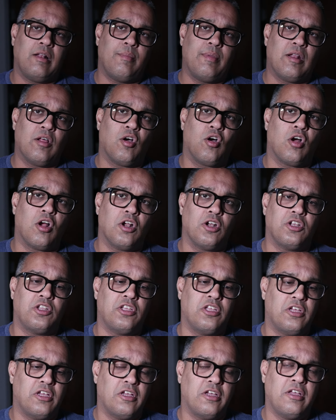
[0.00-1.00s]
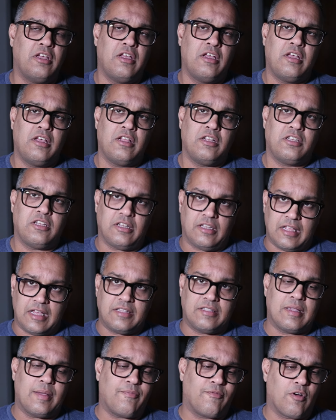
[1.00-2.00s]
bit hard to, to
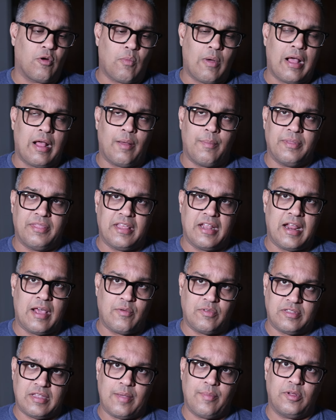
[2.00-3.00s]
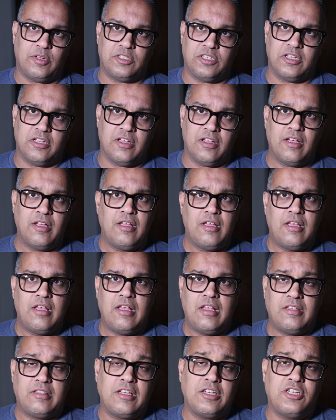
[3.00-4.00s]
lace up for a while, but then I was able to
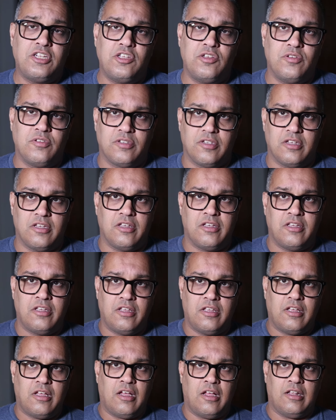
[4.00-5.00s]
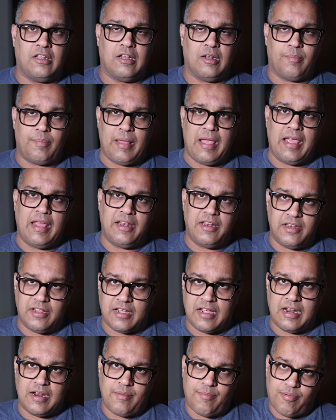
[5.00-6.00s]
essentially use a, a little pin to
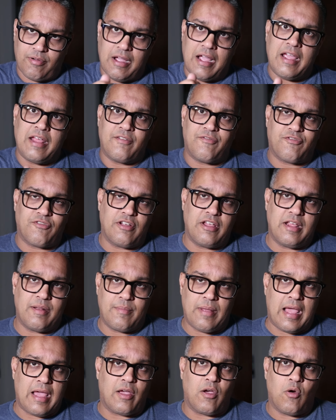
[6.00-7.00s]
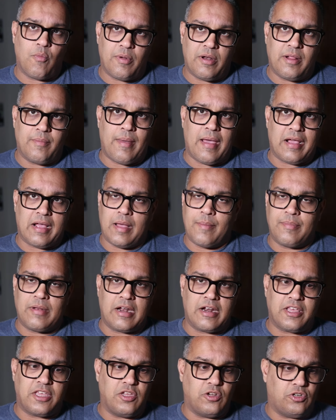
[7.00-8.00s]
kind of pry it free and back, open it back up.
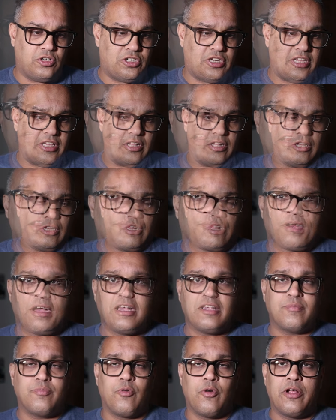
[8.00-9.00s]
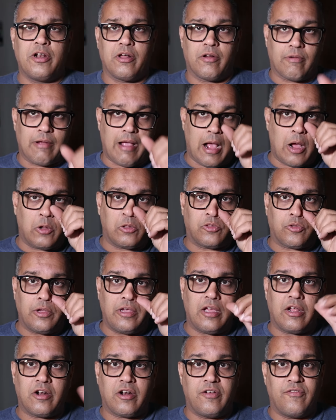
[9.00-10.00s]
Not a huge deal. At a price point around
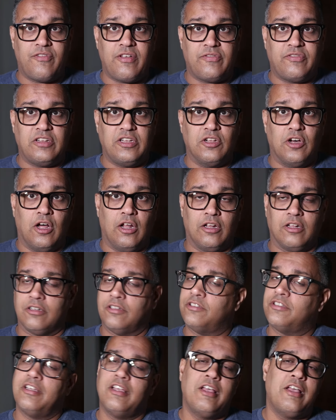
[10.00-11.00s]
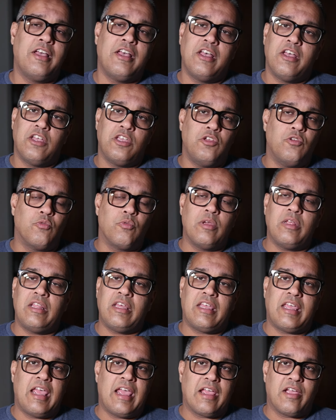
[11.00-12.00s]
$350, you really
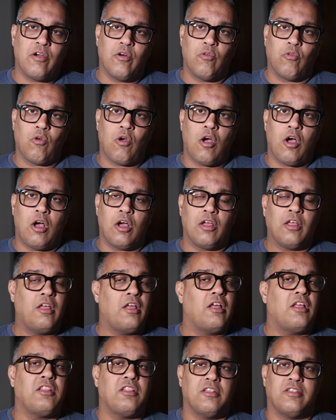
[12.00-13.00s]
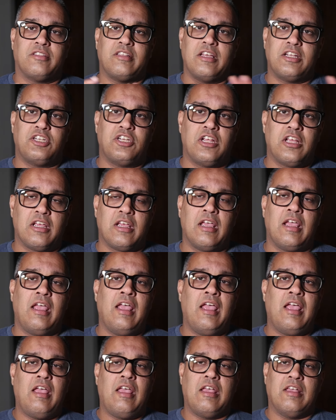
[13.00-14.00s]
can't go wrong. The stitching
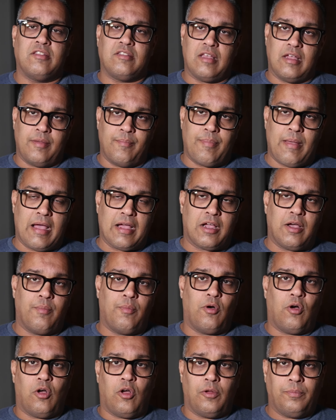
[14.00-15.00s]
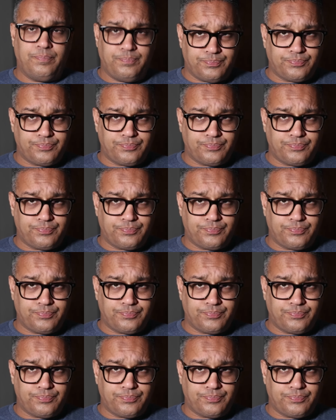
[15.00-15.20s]
is impeccable